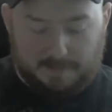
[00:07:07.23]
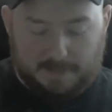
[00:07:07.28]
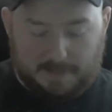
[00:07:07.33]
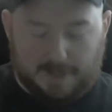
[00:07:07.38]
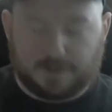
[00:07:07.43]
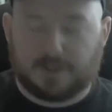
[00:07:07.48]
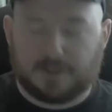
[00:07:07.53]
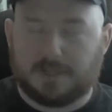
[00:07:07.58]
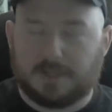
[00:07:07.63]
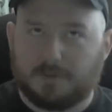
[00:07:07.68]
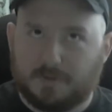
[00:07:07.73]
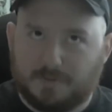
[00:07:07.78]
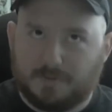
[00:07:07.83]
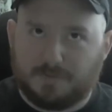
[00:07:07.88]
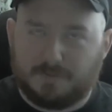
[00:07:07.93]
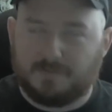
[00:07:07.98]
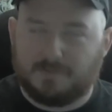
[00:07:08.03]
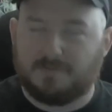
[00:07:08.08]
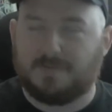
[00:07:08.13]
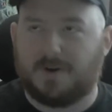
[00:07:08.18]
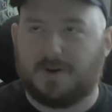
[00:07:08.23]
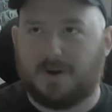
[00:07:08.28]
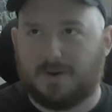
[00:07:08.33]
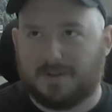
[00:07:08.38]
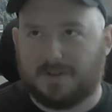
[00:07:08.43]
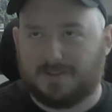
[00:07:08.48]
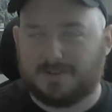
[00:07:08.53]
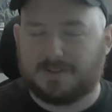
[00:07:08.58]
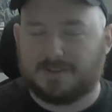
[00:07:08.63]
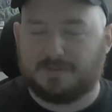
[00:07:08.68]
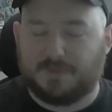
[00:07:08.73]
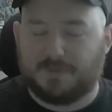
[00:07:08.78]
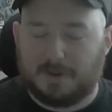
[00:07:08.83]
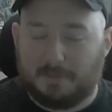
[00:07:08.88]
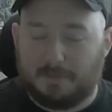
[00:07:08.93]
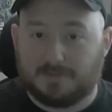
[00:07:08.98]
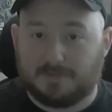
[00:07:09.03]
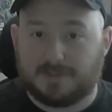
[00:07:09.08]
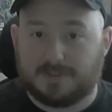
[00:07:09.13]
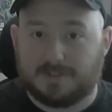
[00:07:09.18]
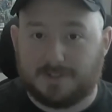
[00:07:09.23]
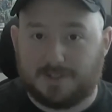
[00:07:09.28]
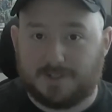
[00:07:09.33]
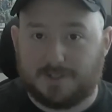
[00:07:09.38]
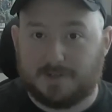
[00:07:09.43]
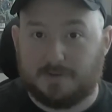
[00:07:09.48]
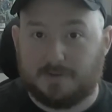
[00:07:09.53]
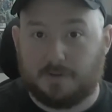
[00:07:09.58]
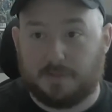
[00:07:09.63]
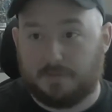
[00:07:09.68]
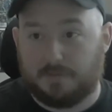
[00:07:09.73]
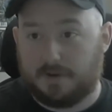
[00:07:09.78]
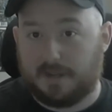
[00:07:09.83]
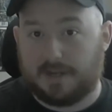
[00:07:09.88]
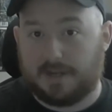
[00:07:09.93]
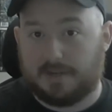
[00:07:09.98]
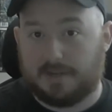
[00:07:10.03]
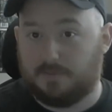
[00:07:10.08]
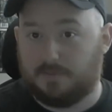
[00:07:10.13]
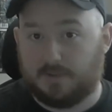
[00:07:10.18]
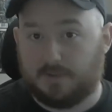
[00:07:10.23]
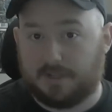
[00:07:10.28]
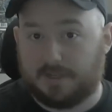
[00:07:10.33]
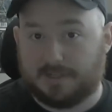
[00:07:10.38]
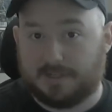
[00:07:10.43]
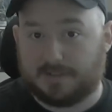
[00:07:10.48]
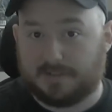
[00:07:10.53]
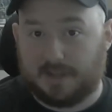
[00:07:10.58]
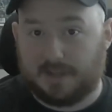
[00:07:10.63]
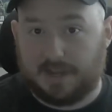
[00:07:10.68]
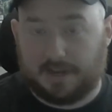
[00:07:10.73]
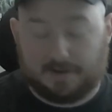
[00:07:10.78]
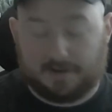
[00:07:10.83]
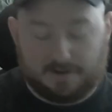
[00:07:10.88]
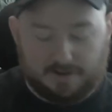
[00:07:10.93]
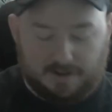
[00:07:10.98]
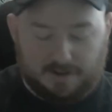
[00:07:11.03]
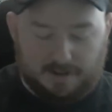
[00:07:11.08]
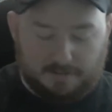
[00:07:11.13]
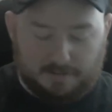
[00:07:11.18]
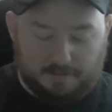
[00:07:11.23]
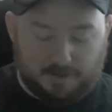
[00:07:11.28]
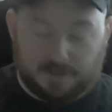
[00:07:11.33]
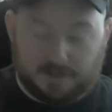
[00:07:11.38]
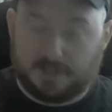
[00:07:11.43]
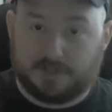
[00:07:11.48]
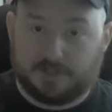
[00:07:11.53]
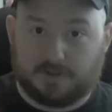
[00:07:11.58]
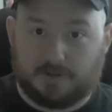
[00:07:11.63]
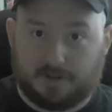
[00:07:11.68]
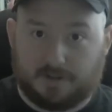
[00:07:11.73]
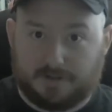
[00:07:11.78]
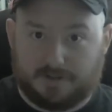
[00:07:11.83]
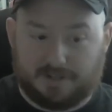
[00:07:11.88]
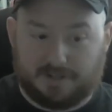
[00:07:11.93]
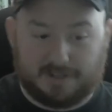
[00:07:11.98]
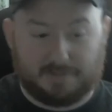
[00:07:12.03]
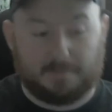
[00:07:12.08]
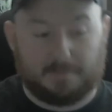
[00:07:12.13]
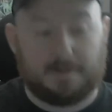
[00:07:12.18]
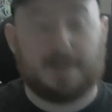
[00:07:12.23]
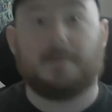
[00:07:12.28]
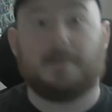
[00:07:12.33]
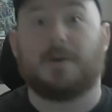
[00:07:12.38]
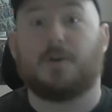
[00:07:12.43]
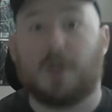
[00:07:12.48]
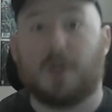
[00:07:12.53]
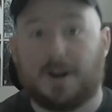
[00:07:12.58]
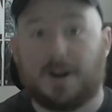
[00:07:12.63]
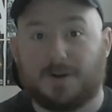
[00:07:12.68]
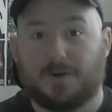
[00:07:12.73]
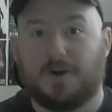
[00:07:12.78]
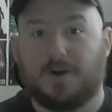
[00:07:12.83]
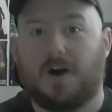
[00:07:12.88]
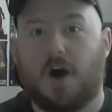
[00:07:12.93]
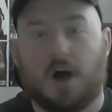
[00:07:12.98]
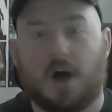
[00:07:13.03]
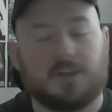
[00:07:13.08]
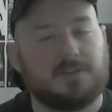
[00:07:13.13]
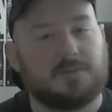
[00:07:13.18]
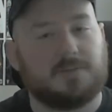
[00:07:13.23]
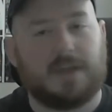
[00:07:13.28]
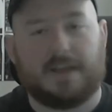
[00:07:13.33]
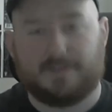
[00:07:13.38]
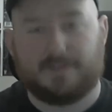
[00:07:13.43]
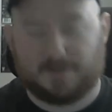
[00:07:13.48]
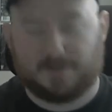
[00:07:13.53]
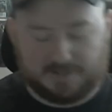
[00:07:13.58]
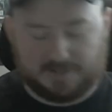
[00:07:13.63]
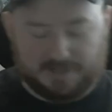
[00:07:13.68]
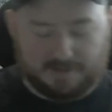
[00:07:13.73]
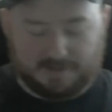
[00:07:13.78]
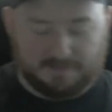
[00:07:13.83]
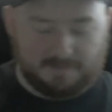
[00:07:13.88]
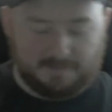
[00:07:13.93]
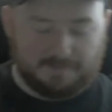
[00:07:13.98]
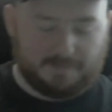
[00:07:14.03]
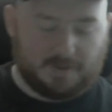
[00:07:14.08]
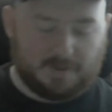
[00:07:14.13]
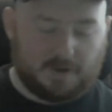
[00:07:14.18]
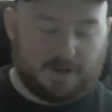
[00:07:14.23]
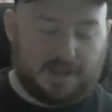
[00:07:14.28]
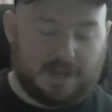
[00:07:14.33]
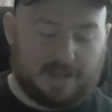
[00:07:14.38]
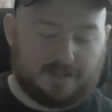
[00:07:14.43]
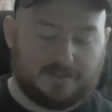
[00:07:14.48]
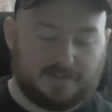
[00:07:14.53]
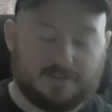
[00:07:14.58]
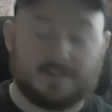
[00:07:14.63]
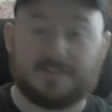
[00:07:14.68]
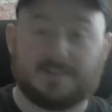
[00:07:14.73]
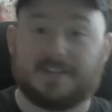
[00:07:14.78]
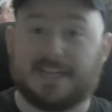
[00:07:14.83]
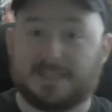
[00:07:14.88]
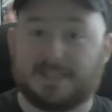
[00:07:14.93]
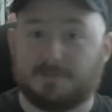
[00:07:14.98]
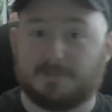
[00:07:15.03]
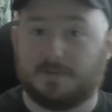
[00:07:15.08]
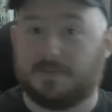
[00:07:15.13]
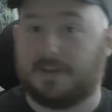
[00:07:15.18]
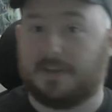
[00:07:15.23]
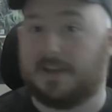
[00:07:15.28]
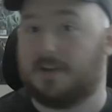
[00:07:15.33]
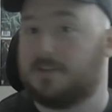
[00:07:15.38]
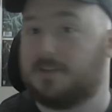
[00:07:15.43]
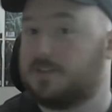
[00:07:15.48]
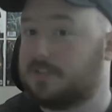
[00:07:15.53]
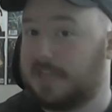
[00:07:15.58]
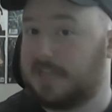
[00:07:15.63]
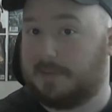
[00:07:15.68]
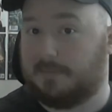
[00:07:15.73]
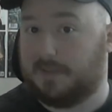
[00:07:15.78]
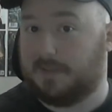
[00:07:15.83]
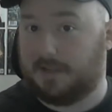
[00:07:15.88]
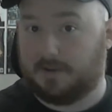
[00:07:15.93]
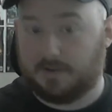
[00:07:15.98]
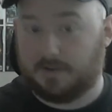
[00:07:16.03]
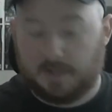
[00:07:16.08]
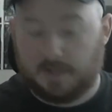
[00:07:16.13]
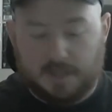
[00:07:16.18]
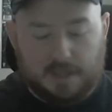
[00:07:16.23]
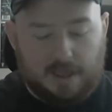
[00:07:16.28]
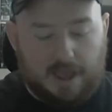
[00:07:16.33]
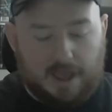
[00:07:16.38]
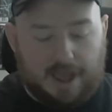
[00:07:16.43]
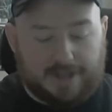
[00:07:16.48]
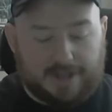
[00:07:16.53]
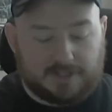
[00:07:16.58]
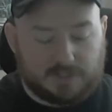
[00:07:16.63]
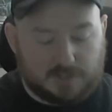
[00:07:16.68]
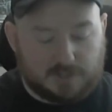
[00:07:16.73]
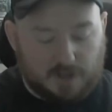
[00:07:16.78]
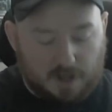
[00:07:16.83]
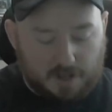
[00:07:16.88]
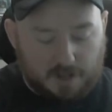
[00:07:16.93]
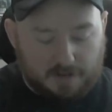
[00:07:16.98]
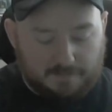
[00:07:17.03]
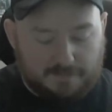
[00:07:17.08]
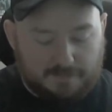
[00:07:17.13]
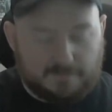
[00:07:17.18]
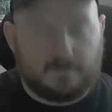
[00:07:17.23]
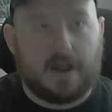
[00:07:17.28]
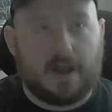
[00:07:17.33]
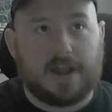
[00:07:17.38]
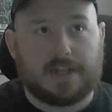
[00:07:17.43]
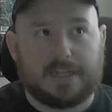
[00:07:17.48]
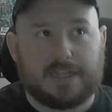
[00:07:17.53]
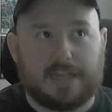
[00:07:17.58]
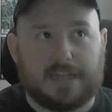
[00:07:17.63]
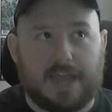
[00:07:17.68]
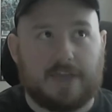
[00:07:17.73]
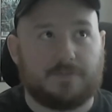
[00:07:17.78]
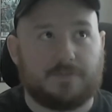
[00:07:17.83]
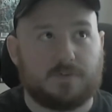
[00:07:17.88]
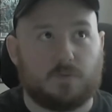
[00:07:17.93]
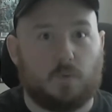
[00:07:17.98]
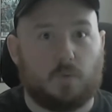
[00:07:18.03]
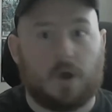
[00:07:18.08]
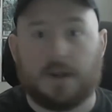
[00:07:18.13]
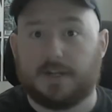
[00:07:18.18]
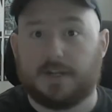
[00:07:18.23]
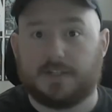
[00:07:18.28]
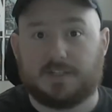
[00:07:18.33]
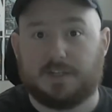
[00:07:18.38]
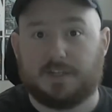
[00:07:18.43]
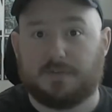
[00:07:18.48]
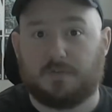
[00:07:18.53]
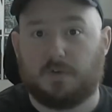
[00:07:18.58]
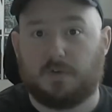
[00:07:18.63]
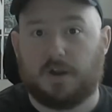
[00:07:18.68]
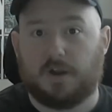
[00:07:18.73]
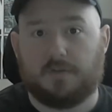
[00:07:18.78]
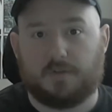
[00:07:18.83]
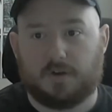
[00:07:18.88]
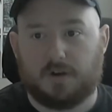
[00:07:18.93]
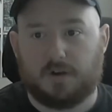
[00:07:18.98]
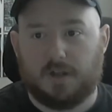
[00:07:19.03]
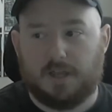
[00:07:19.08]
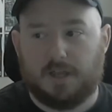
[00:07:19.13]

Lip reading: I thought there were some funny moments in 2, 3 I really disliked, but in general I don't like them. But anyway, Chronicle, awesome. You have to go see it. Okay, this next movie, same deal. I saw it finally after wanting to see it forever,